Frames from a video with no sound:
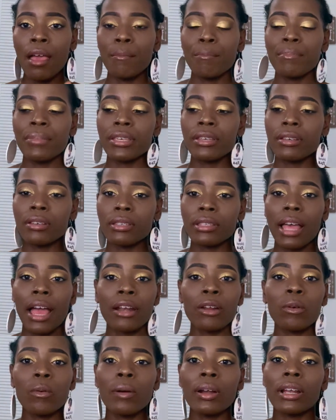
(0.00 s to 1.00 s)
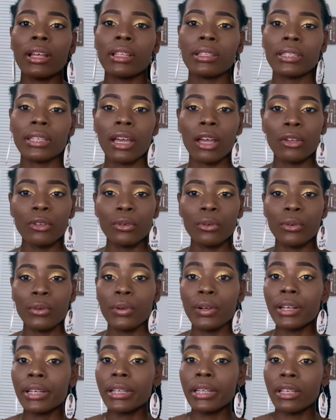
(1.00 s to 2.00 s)
Because I don't want to tell you
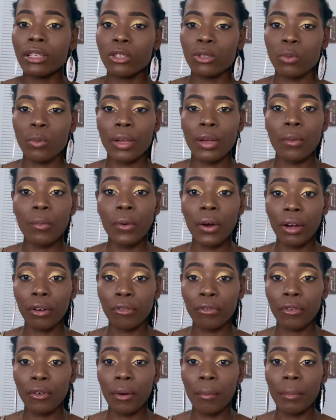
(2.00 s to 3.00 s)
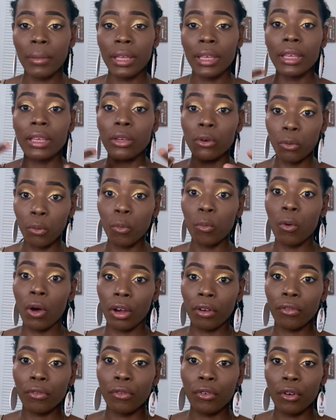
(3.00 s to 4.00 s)
this will work for me, it will
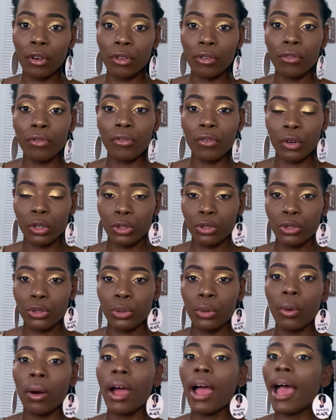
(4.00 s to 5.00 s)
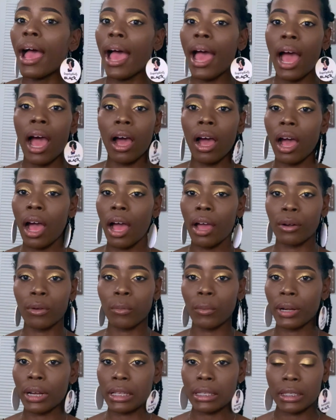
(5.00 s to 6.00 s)
work for you for sure. I, I don't
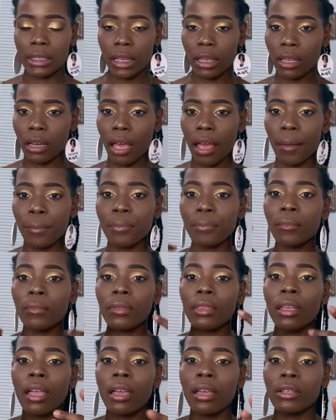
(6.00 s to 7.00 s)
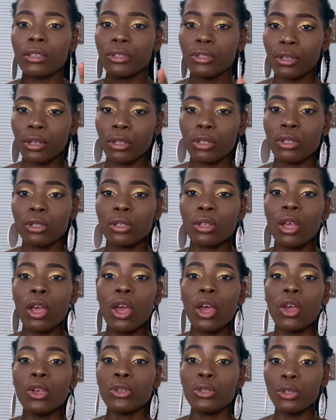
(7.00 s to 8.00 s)
want to say that. Just,
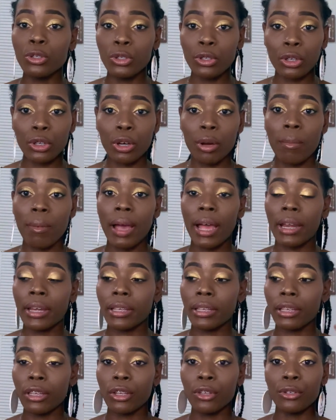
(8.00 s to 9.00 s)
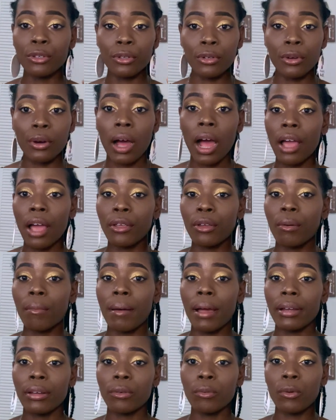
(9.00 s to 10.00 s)
you know your body, you know your
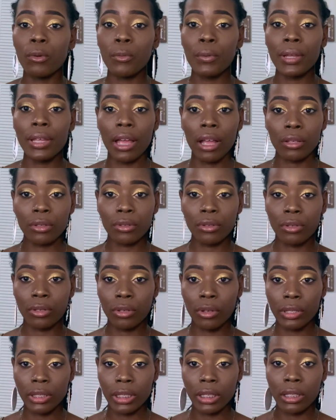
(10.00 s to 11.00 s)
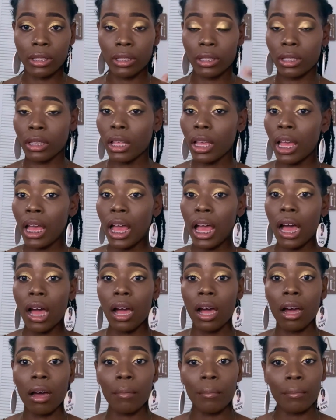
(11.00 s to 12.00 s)
body will react to certain
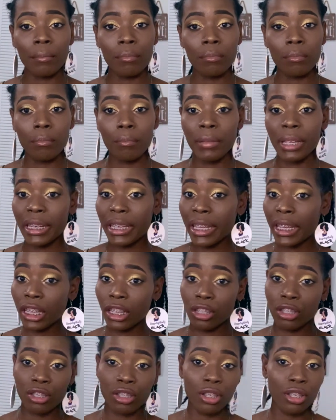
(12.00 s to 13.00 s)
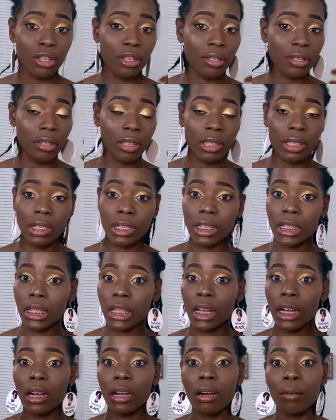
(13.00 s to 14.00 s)
um medication, certain
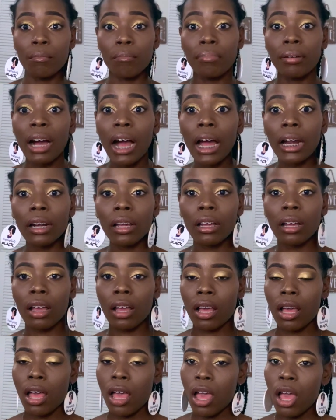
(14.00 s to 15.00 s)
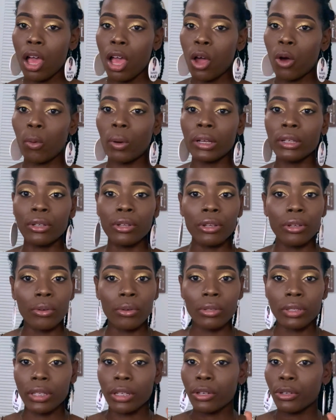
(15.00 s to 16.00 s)
um product. When you
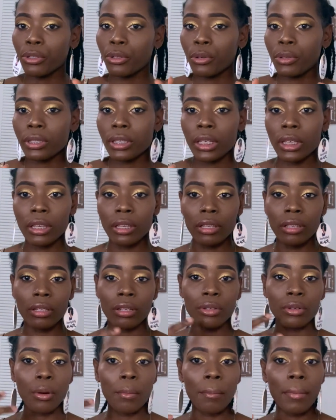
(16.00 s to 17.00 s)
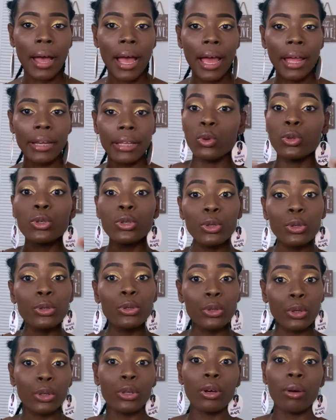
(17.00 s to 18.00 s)
use it on your skin and your body, you
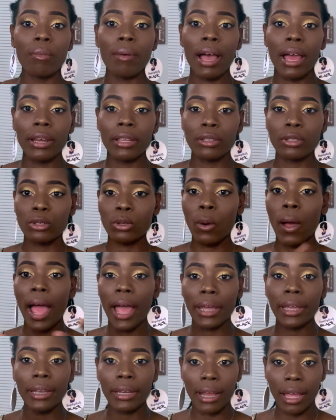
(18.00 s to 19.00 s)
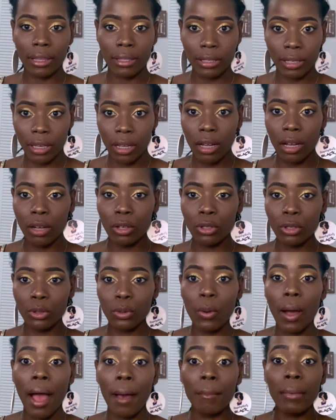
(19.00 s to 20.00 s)
know your body. So I cannot tell you
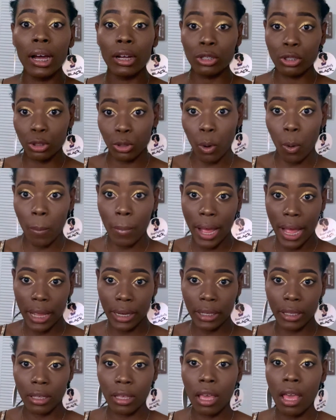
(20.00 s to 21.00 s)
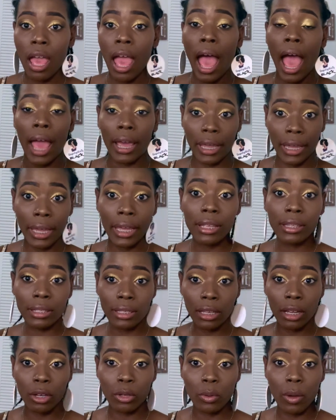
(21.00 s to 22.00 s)
about your body. I can
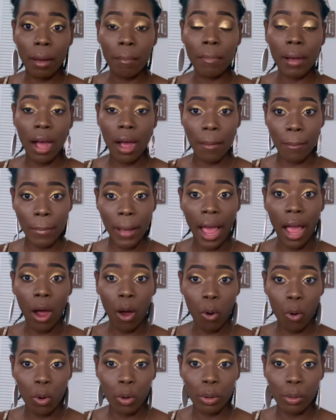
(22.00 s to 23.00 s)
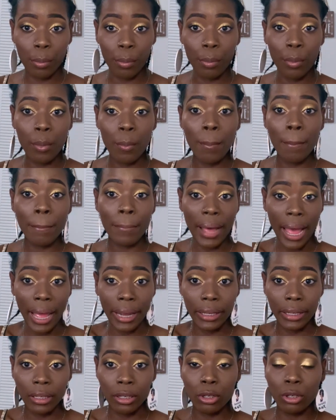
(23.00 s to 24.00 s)
tell you about my own
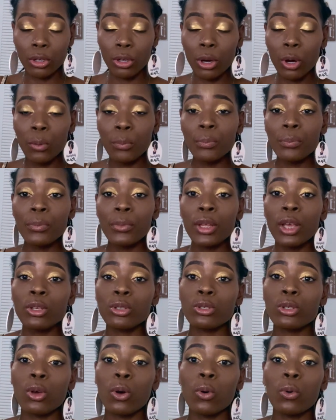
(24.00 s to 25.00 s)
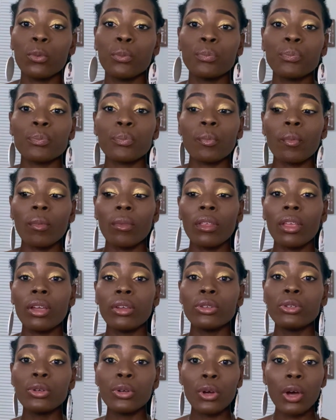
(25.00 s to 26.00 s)
body, you know. So
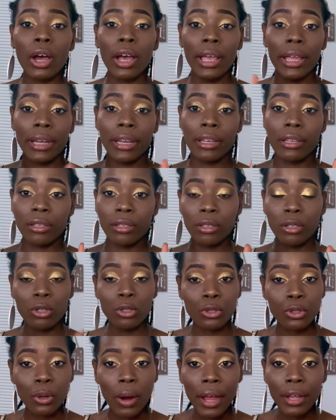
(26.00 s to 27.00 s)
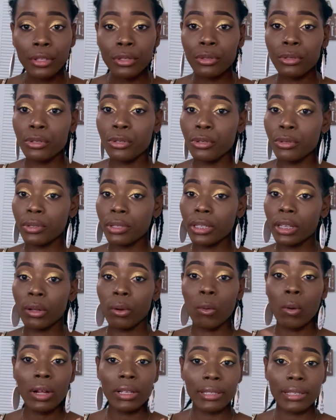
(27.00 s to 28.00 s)
you go ahead and try to use it
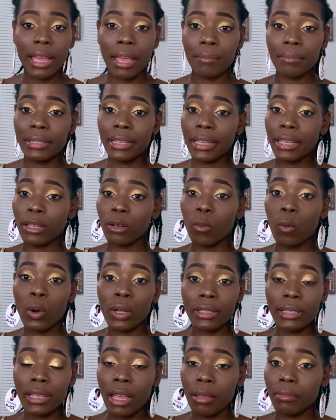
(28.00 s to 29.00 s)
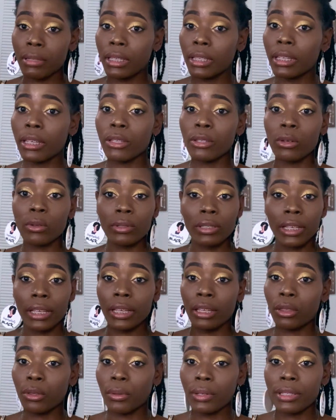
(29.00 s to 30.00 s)
one time. Take it one time a day. Don't take
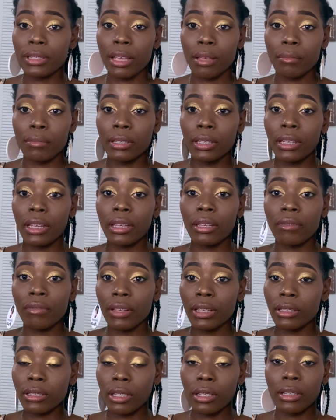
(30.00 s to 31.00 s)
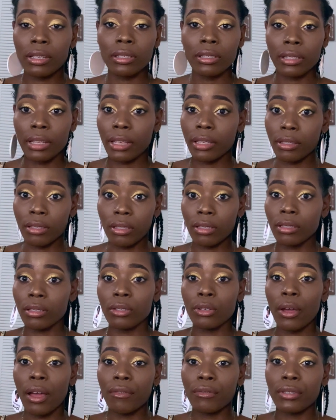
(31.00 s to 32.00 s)
it three times a day. Even say they
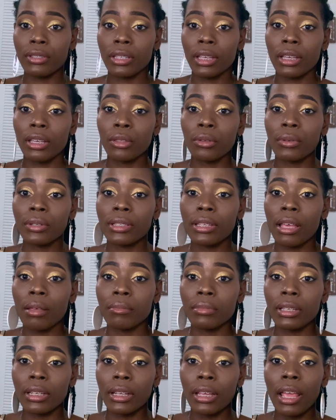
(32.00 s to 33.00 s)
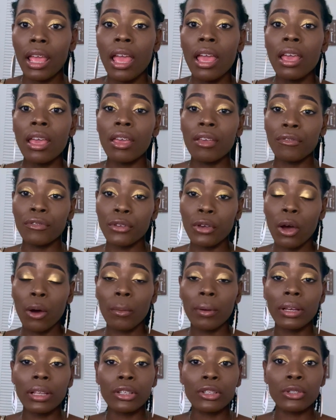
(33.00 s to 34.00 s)
you have to take it three times a day. If you
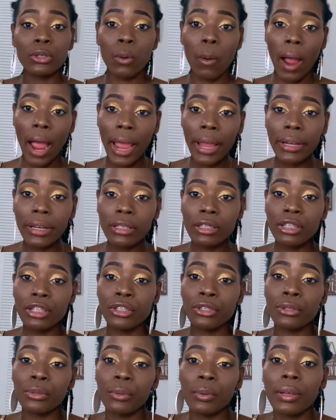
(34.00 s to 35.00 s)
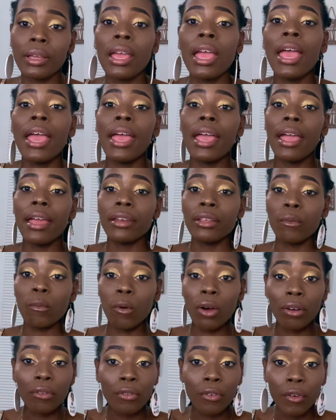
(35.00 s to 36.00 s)
already tried the TECHUI and it
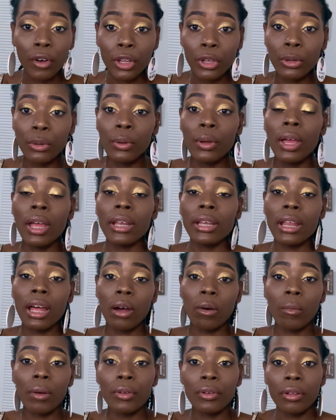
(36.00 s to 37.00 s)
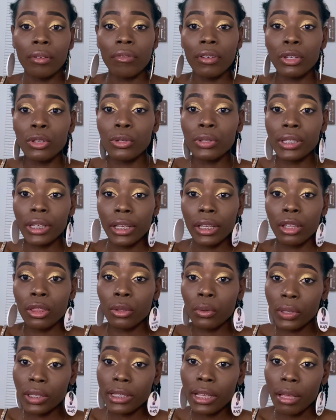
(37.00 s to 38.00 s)
worked for you, that whenever you take it
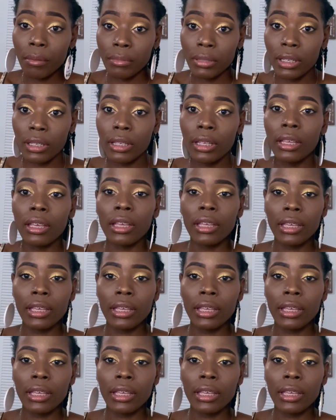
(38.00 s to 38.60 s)
three times a day,